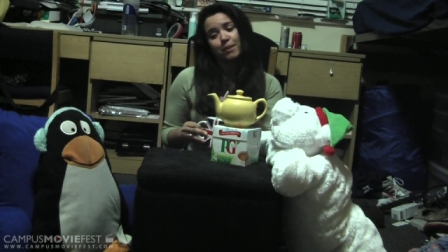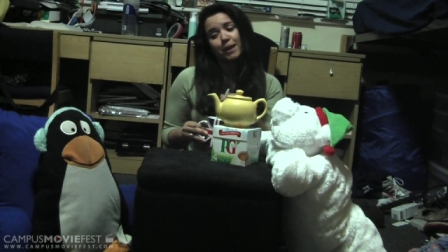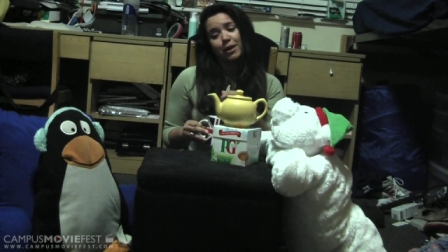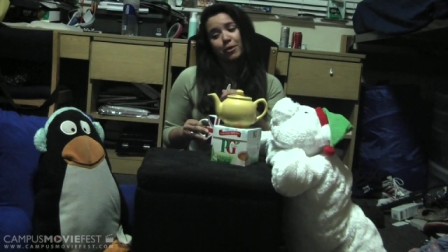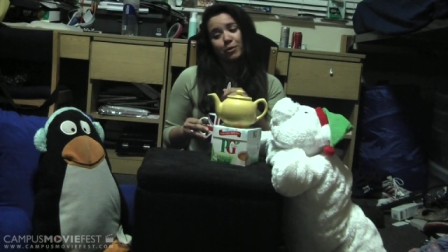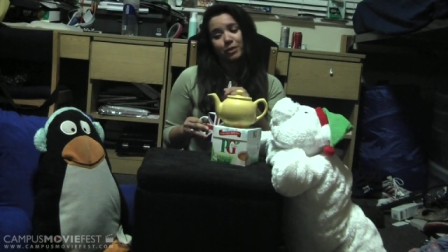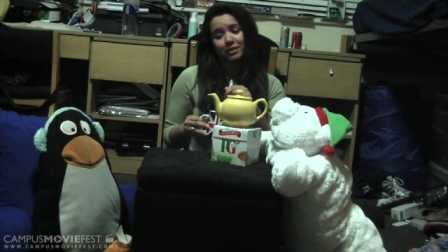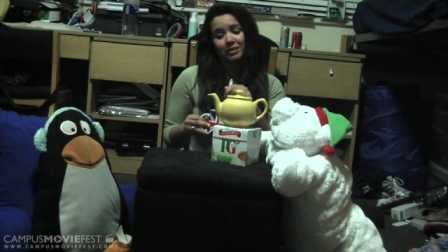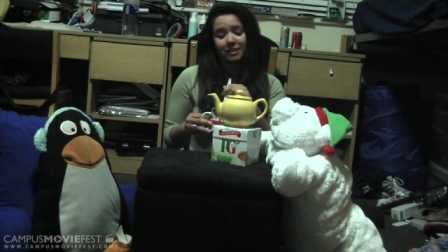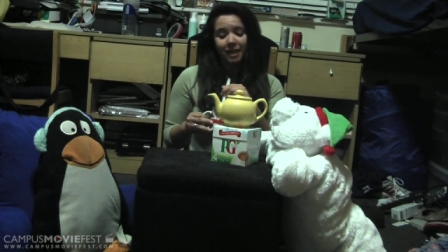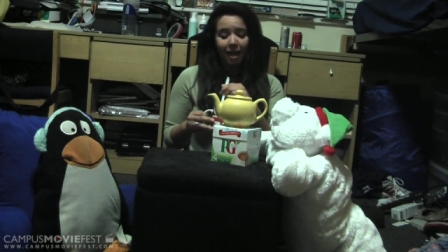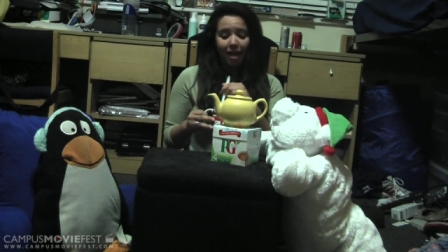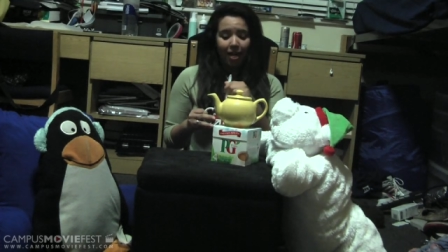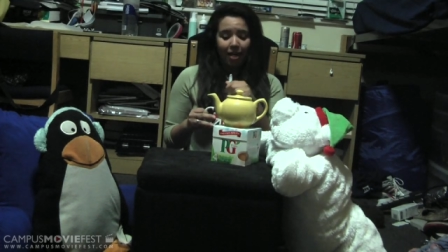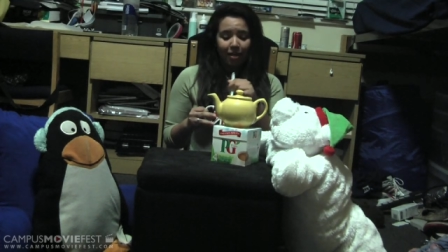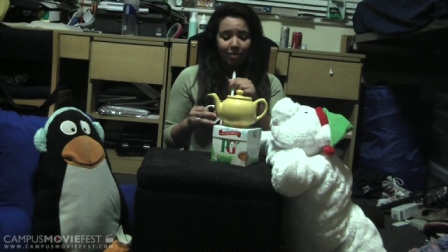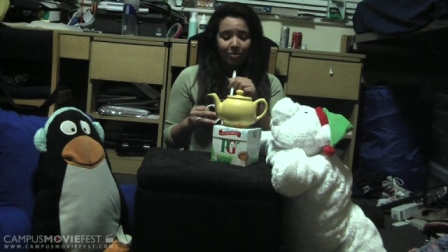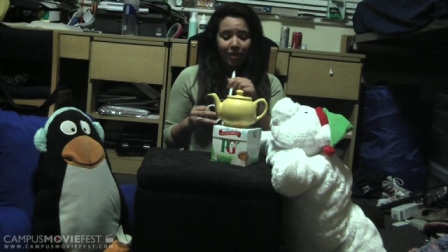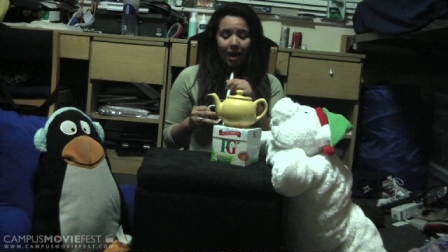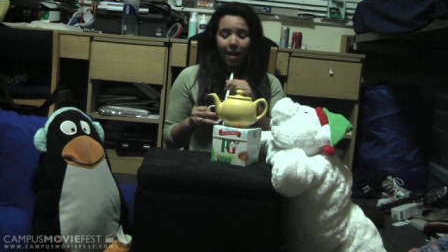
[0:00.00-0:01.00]
Penguin,
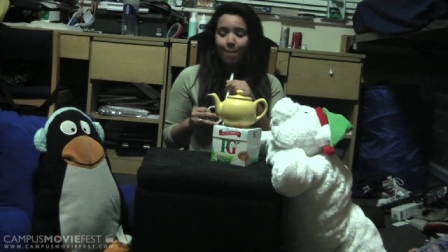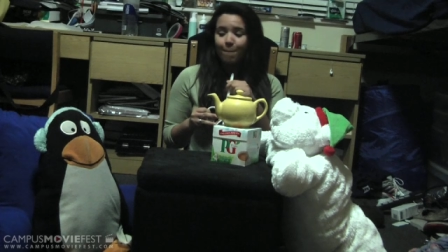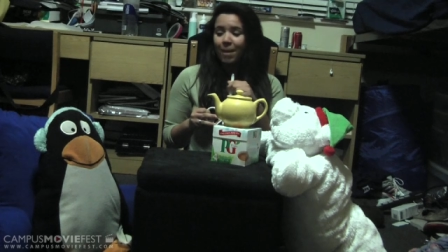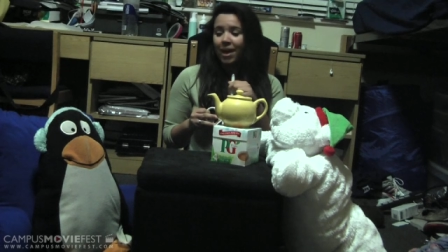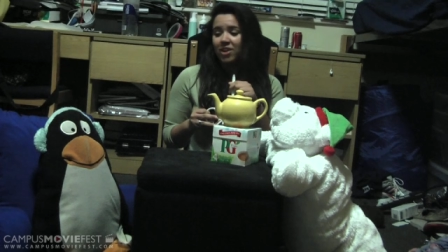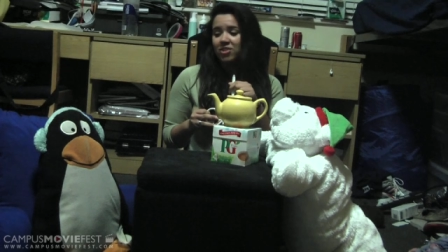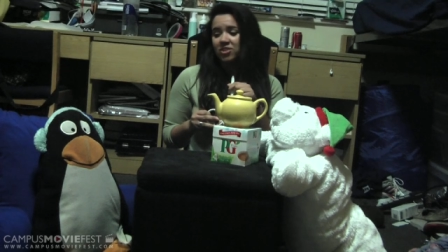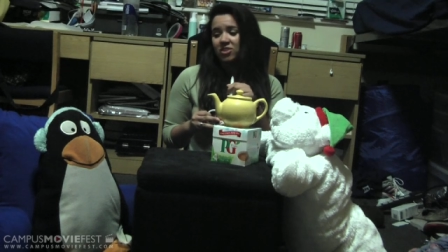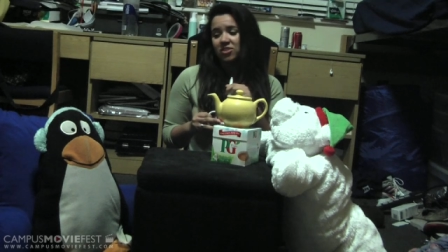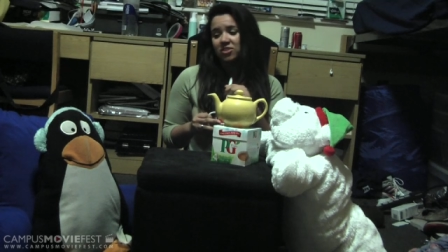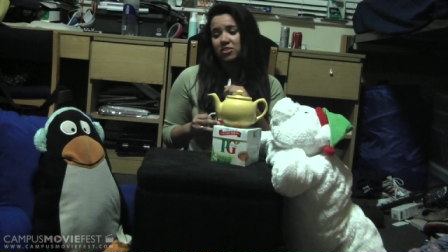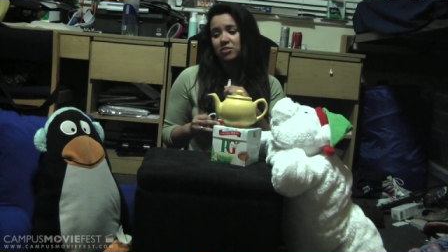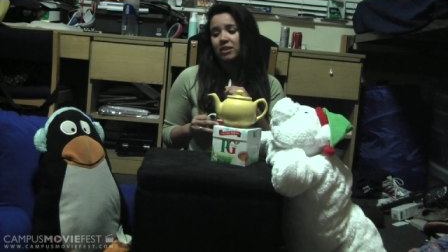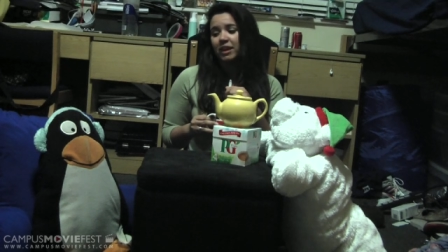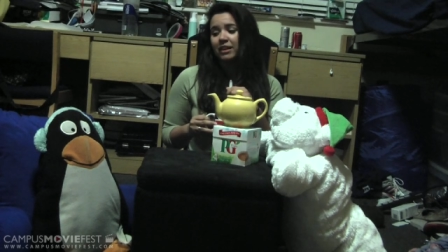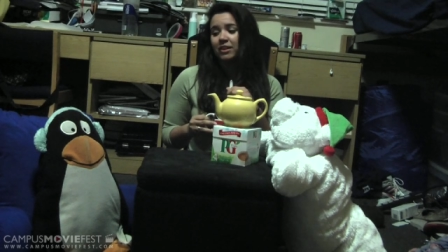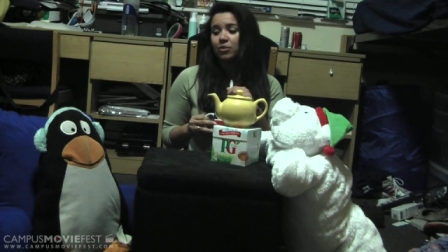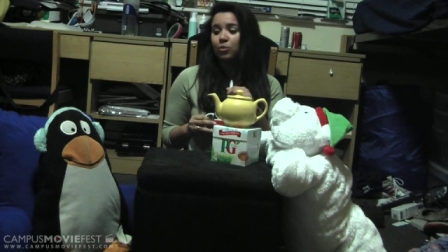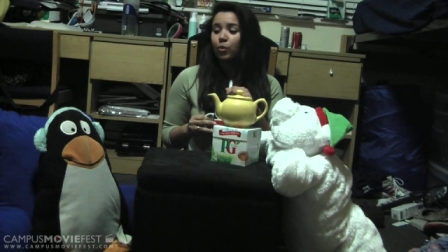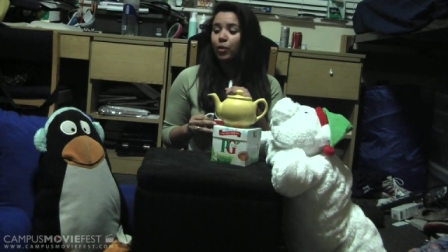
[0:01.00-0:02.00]
that Manchester
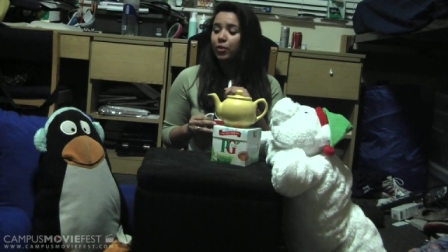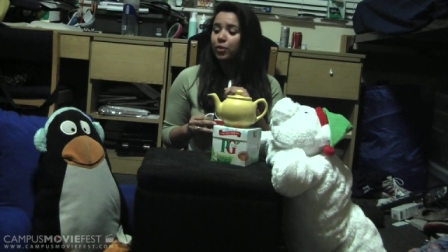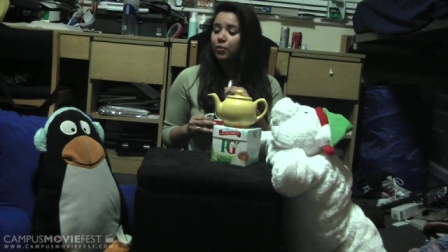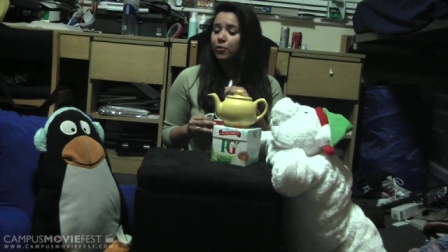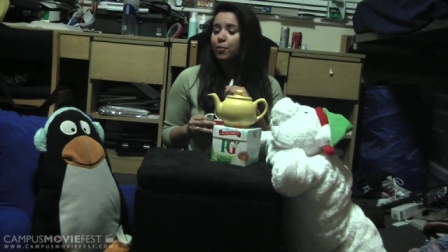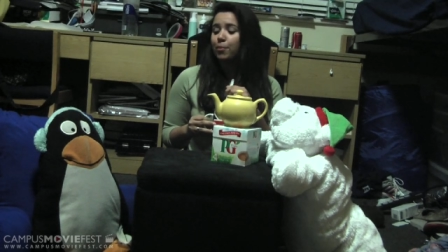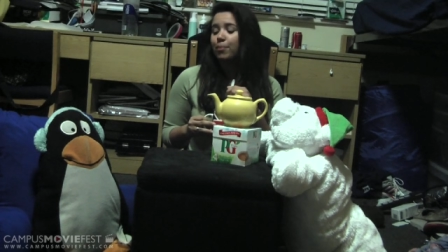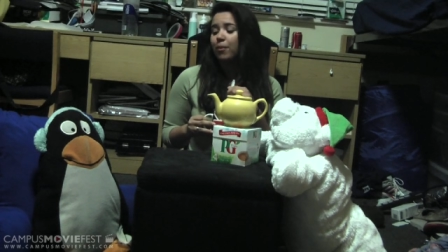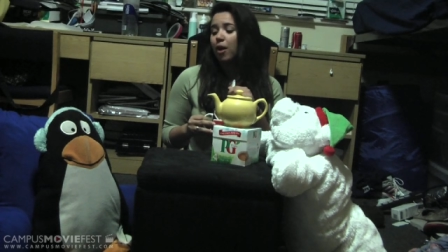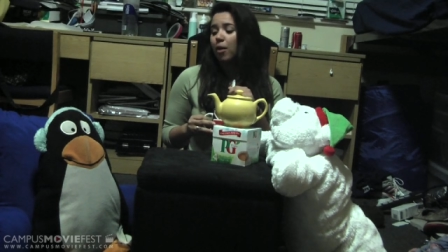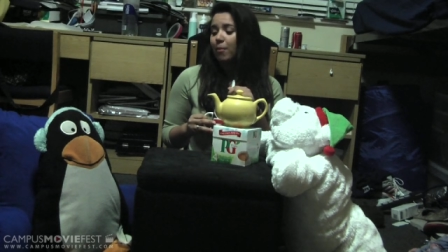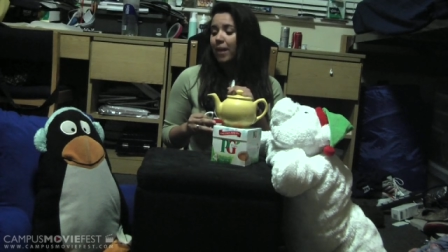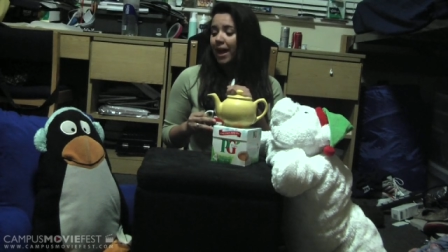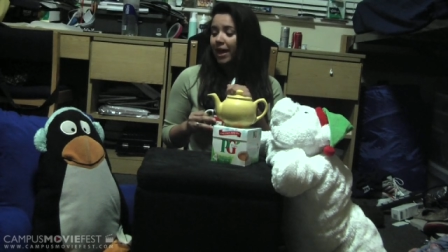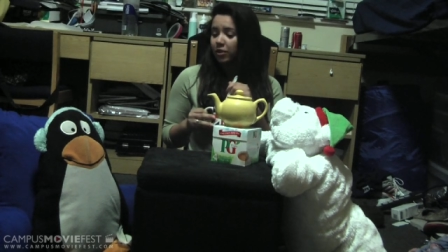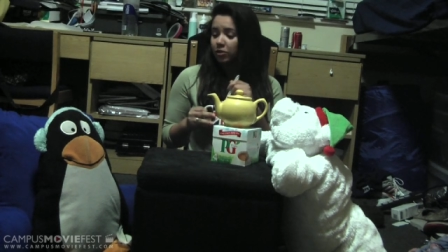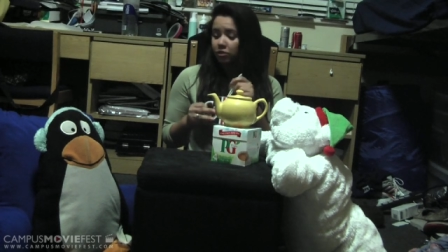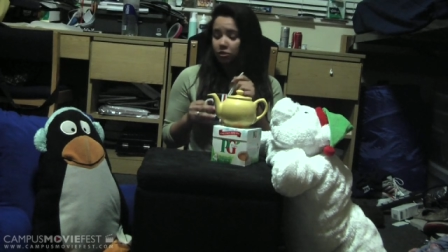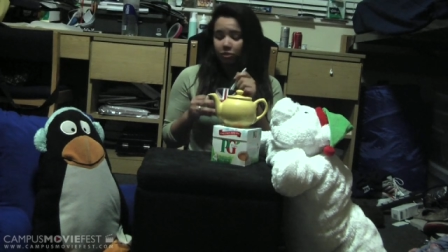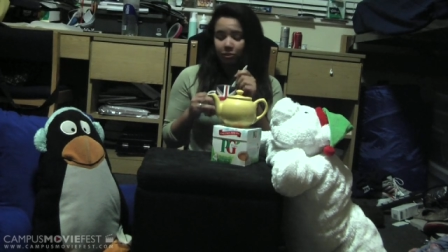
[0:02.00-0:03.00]
United won the football
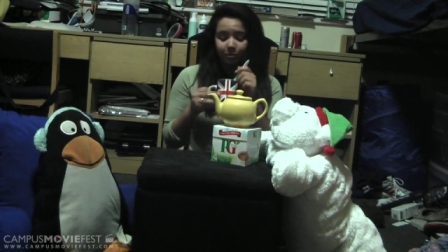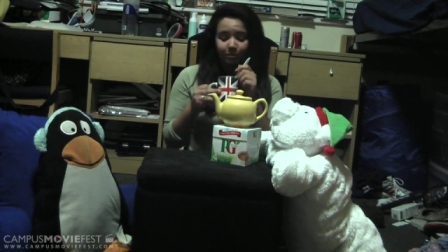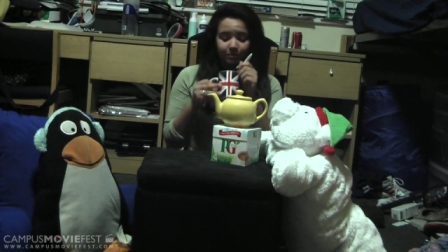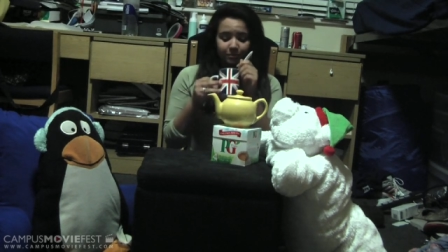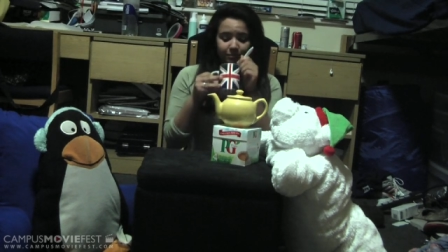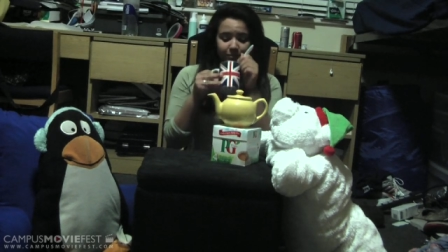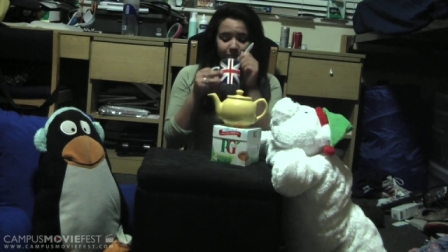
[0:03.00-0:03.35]
match?